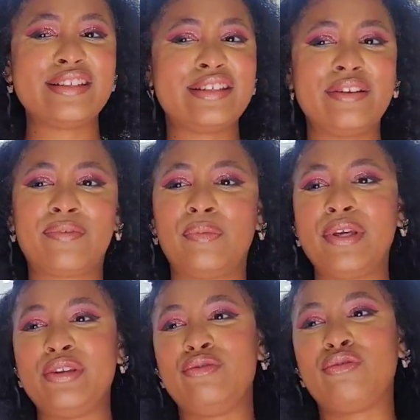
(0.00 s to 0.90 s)
it's different
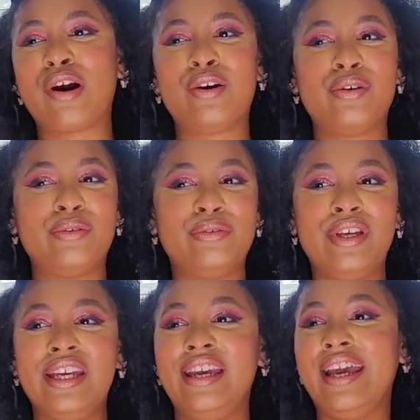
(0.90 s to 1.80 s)
when you grown
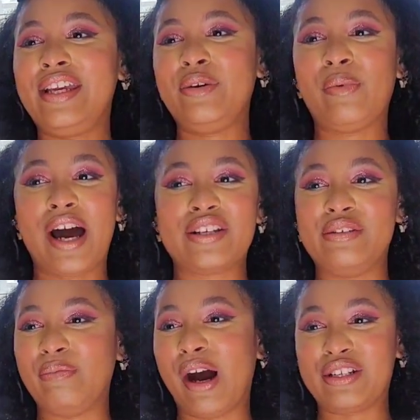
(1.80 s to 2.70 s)
and you
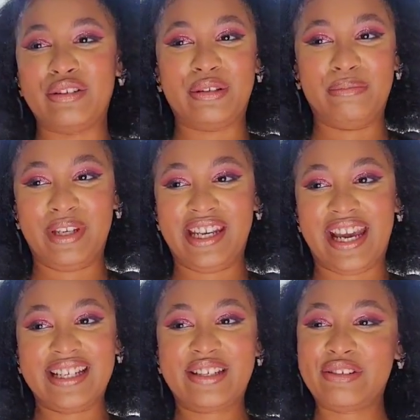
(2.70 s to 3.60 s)
watching some
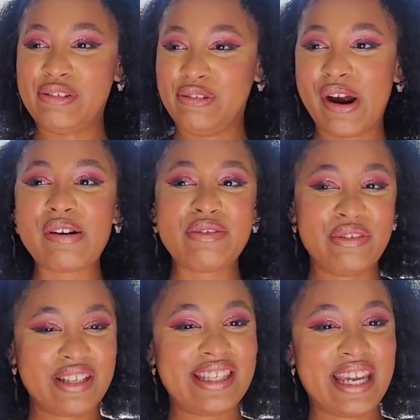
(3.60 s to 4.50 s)
BS. Cause you grown, you
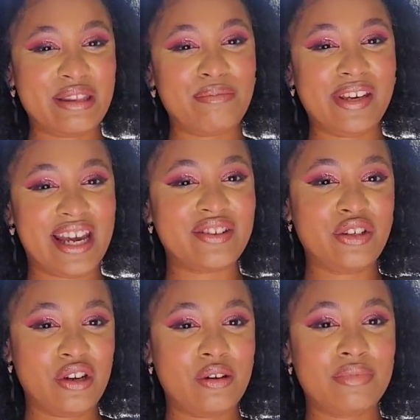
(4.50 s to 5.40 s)
can see the BS. You
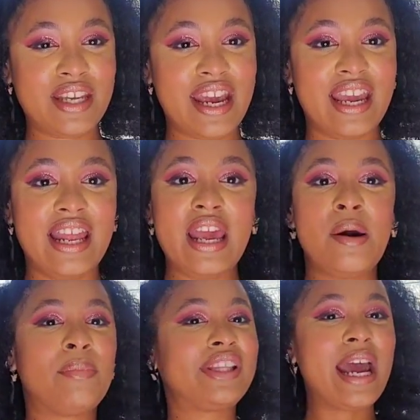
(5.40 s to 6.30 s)
know what I'm saying?
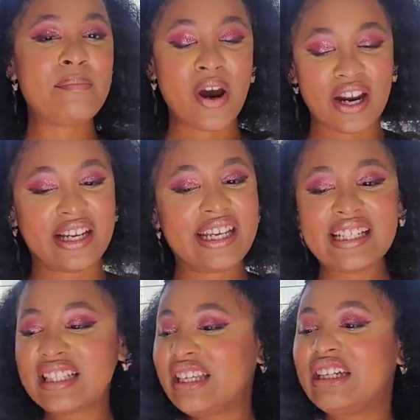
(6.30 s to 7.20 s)
But they market
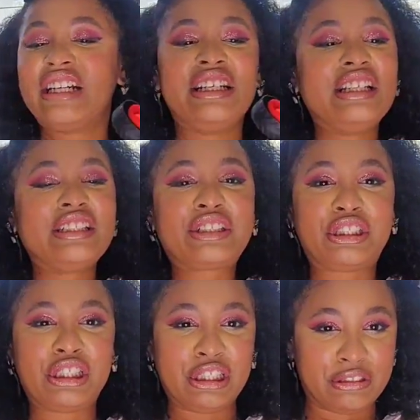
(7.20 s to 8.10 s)
is
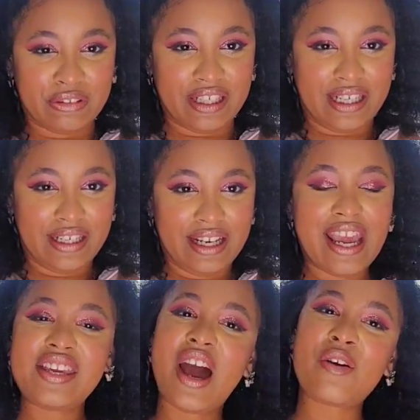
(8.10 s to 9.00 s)
luxurious.
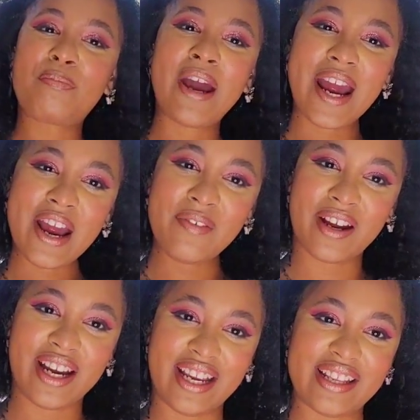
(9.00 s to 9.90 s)
And y'all
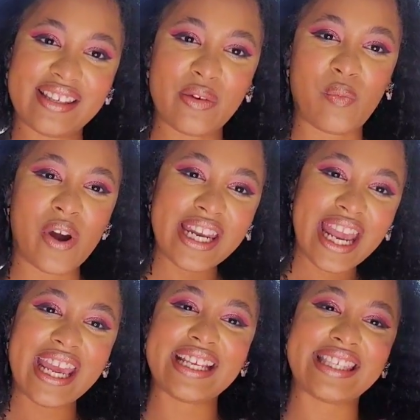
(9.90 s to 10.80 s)
parents, what
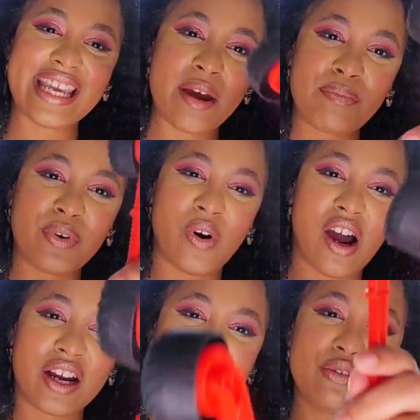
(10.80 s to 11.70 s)
example
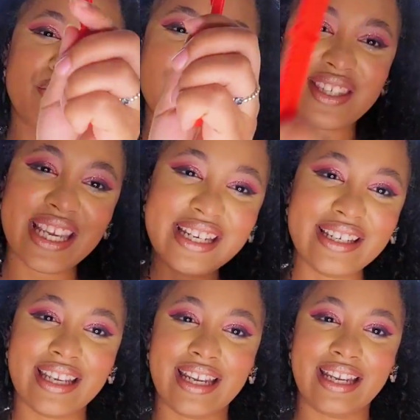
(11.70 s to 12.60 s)
are you
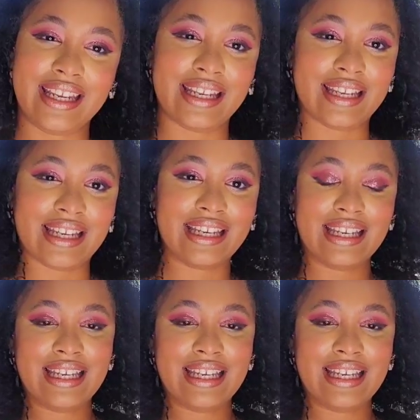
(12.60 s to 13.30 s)
sending?